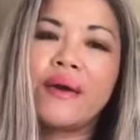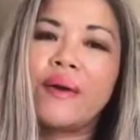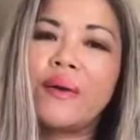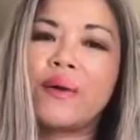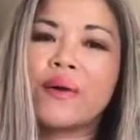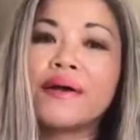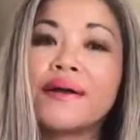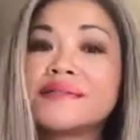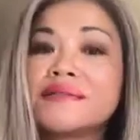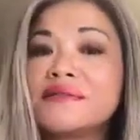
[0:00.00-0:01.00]
or
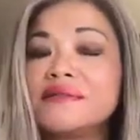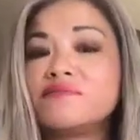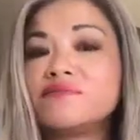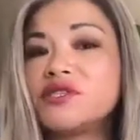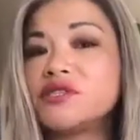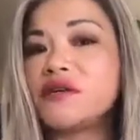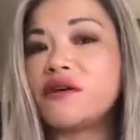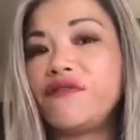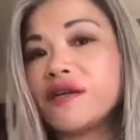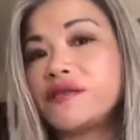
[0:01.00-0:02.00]
it's just
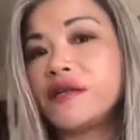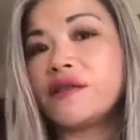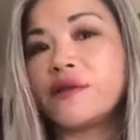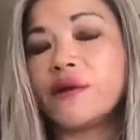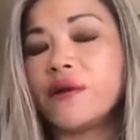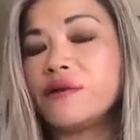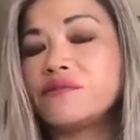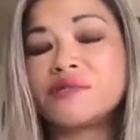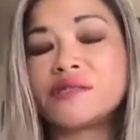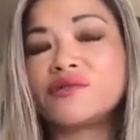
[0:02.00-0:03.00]
affecting their
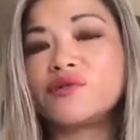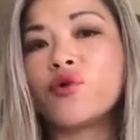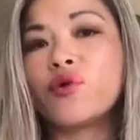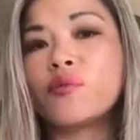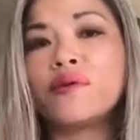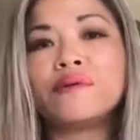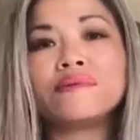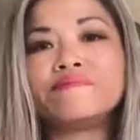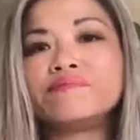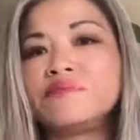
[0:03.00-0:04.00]
just normal
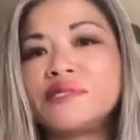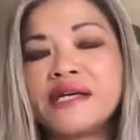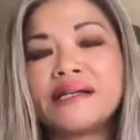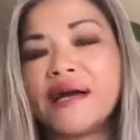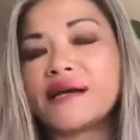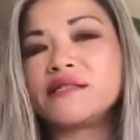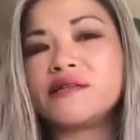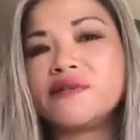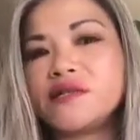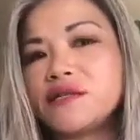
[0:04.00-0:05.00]
daily
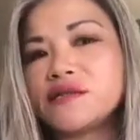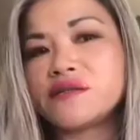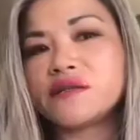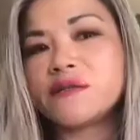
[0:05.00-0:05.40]
activities.